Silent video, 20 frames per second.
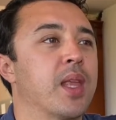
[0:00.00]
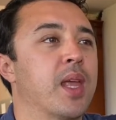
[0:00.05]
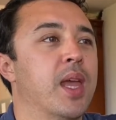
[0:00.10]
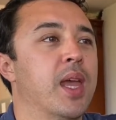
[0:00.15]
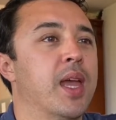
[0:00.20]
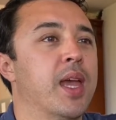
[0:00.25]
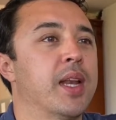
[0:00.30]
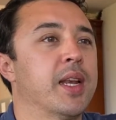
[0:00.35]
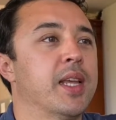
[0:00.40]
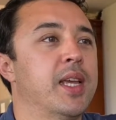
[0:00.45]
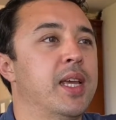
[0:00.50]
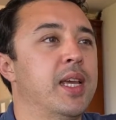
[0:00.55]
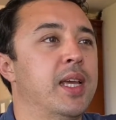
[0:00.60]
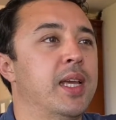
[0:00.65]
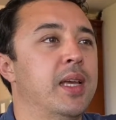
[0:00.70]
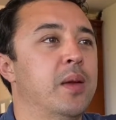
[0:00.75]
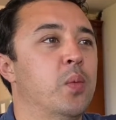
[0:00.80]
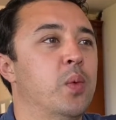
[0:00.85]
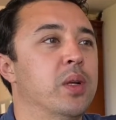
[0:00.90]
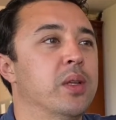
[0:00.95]
and
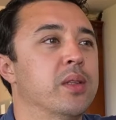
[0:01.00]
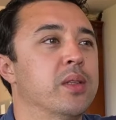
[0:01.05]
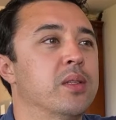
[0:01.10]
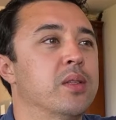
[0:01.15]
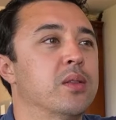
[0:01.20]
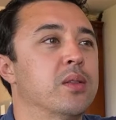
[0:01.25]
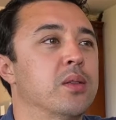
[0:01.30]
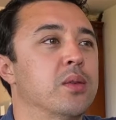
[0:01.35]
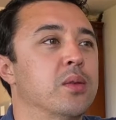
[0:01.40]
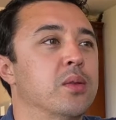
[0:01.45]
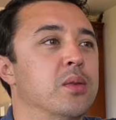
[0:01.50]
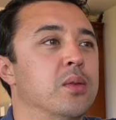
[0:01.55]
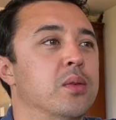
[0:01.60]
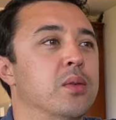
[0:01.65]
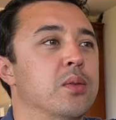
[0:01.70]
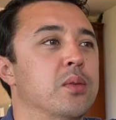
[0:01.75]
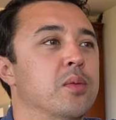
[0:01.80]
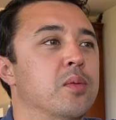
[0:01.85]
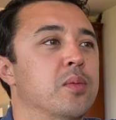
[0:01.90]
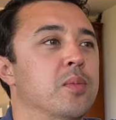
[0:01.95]
he wanted to
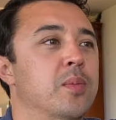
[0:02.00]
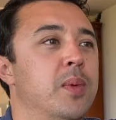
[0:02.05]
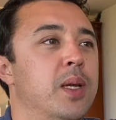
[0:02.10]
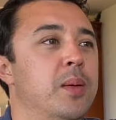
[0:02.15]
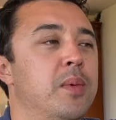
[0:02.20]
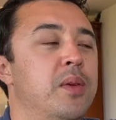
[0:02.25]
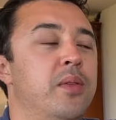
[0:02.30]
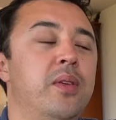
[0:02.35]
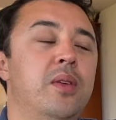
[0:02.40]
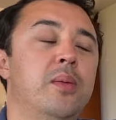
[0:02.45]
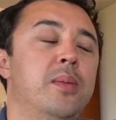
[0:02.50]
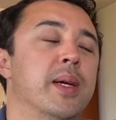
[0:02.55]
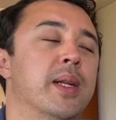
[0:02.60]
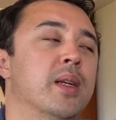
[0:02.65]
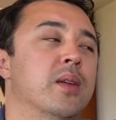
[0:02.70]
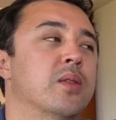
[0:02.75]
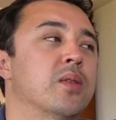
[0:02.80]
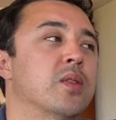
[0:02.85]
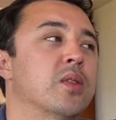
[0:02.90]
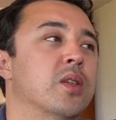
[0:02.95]
make me feel better.
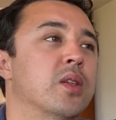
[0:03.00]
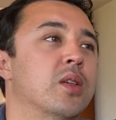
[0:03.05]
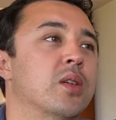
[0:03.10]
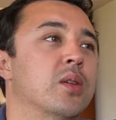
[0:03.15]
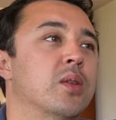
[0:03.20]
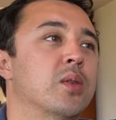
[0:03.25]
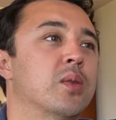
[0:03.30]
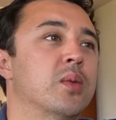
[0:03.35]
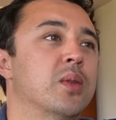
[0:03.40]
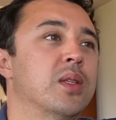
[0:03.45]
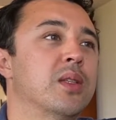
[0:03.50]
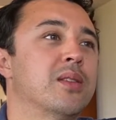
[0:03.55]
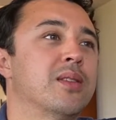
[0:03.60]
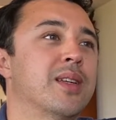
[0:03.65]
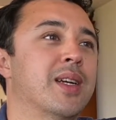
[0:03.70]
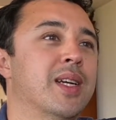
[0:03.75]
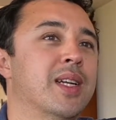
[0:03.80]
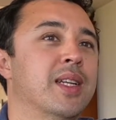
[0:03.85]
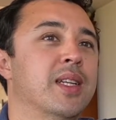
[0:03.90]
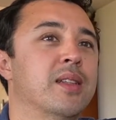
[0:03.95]
So we
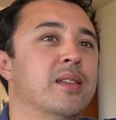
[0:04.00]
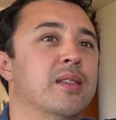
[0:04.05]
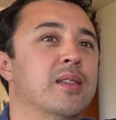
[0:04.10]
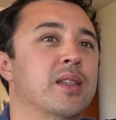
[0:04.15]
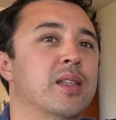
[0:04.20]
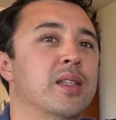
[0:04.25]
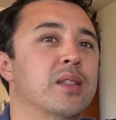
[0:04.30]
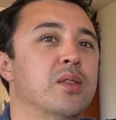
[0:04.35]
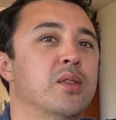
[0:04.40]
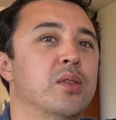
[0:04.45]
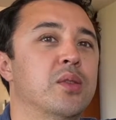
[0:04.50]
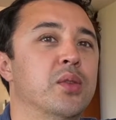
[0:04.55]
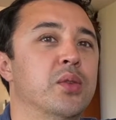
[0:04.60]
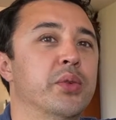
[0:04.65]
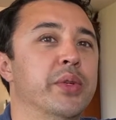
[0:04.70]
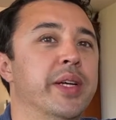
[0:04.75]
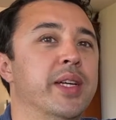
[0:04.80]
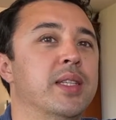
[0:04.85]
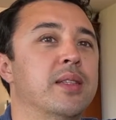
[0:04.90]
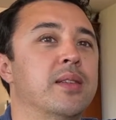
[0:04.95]
decided to do
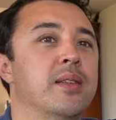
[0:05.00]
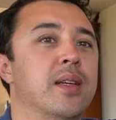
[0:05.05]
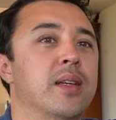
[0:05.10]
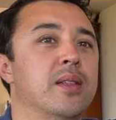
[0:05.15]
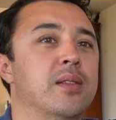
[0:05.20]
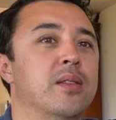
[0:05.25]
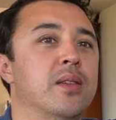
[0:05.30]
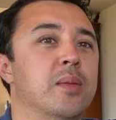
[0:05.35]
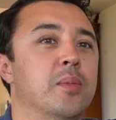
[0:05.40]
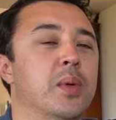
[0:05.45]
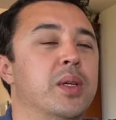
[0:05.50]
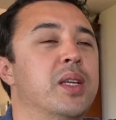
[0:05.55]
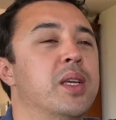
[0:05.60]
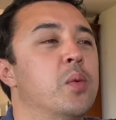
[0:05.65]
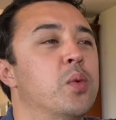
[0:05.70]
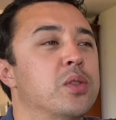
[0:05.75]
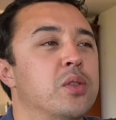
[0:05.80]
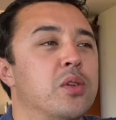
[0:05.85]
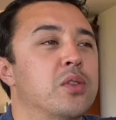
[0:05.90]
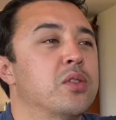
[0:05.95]
that. But he
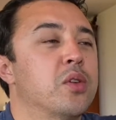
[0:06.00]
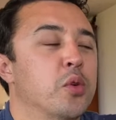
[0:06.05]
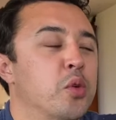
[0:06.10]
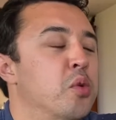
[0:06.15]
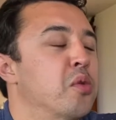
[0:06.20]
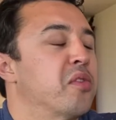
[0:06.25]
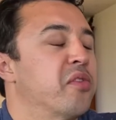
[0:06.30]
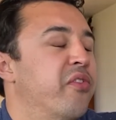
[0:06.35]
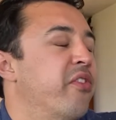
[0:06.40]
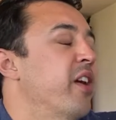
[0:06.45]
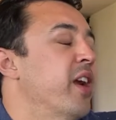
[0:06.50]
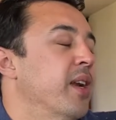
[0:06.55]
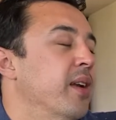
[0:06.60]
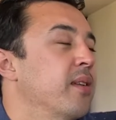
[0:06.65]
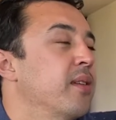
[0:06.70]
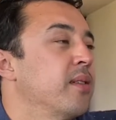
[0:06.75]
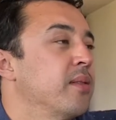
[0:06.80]
was also a good friend.